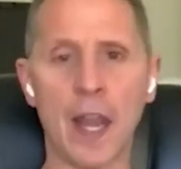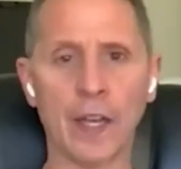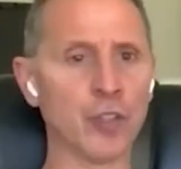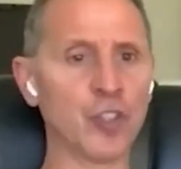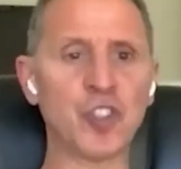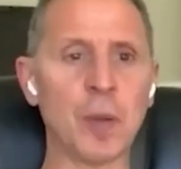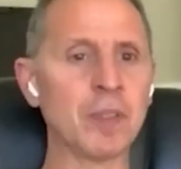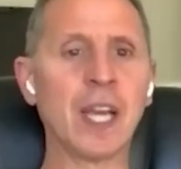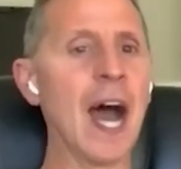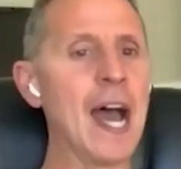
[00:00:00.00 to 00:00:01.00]
and there's
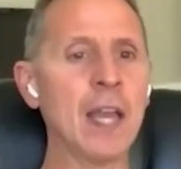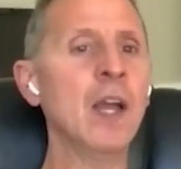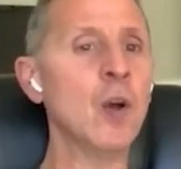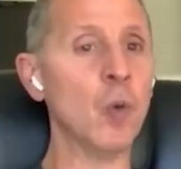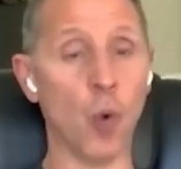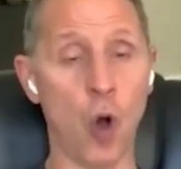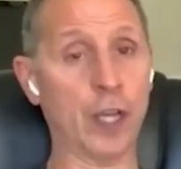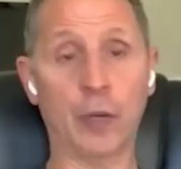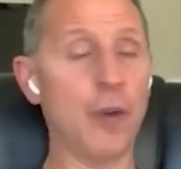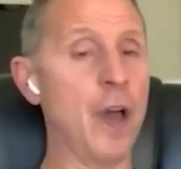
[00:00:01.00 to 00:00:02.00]
some guy
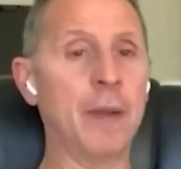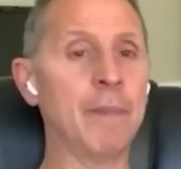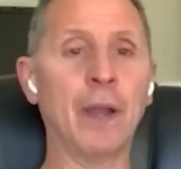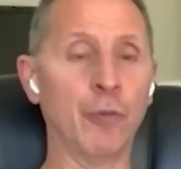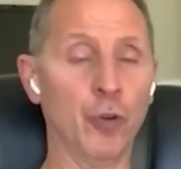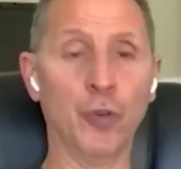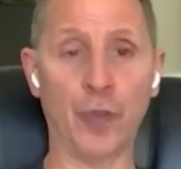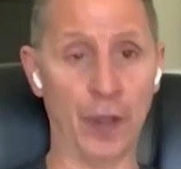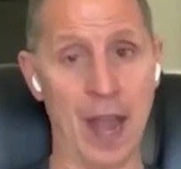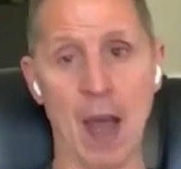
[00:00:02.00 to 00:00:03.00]
walking around on my roof,
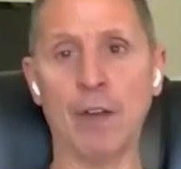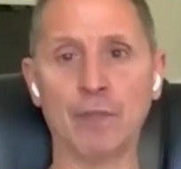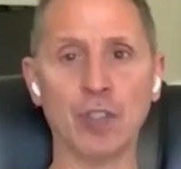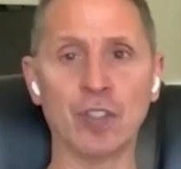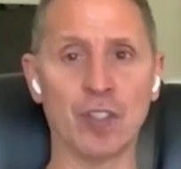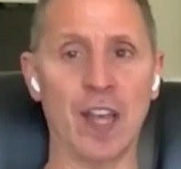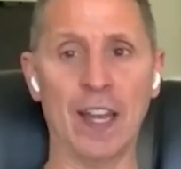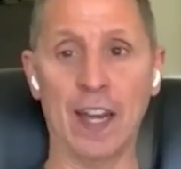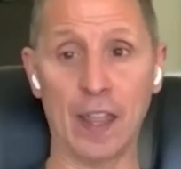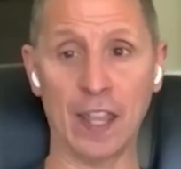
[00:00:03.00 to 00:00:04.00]
and now I've just
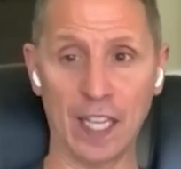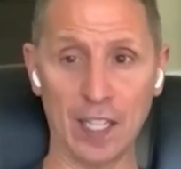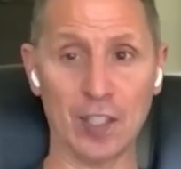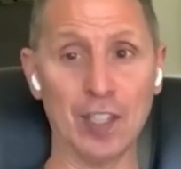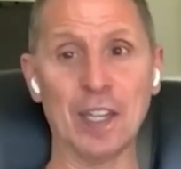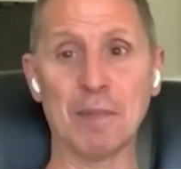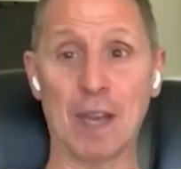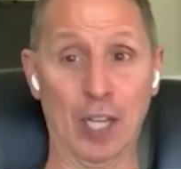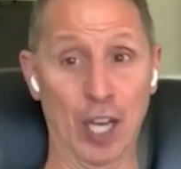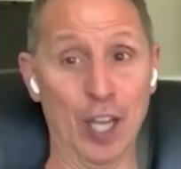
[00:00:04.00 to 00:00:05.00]
decided I think he's cleaning
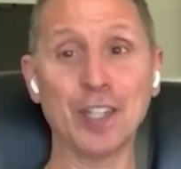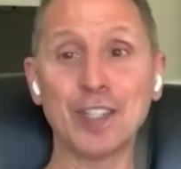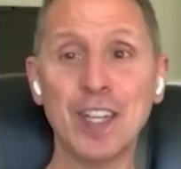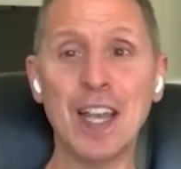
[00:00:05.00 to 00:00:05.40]
my gutters.